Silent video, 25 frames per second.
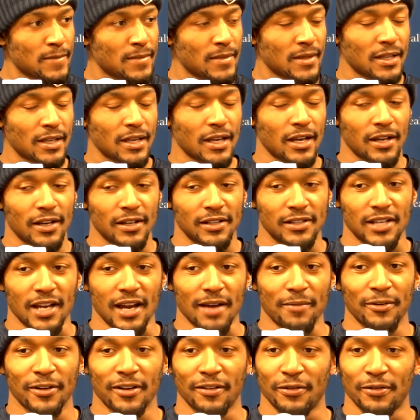Yeah, the
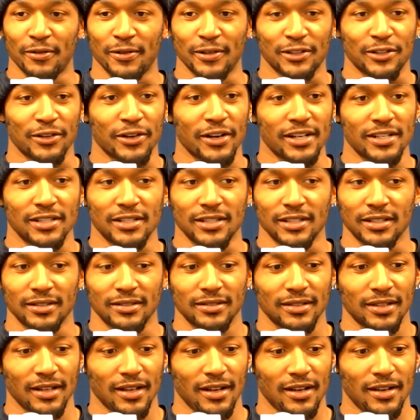timing of it was crazy,
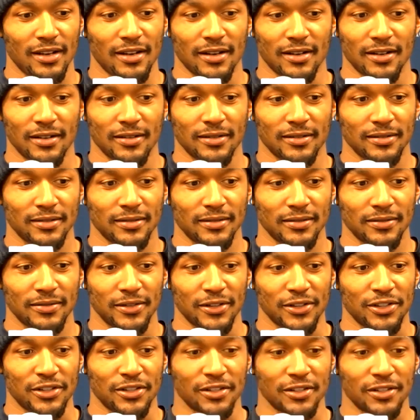yeah. For
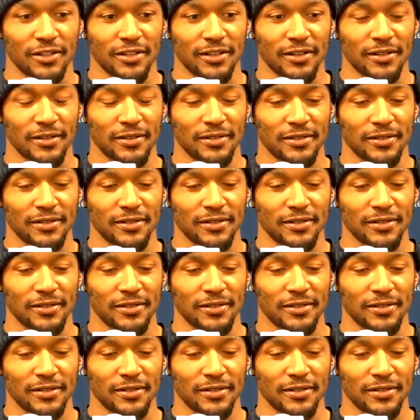sure.